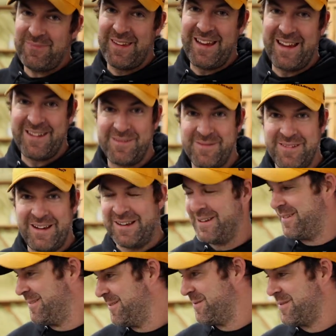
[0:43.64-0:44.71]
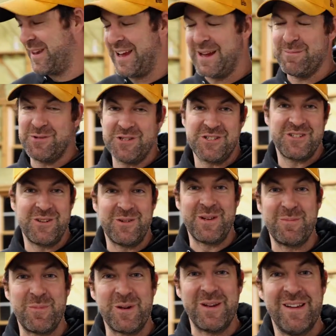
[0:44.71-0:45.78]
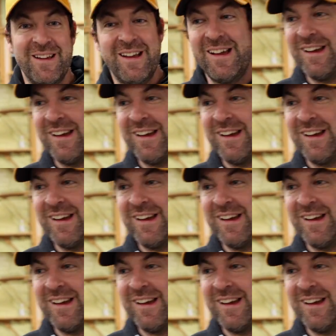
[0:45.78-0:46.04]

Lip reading: Yeah, I don't know if the camera just showed it, but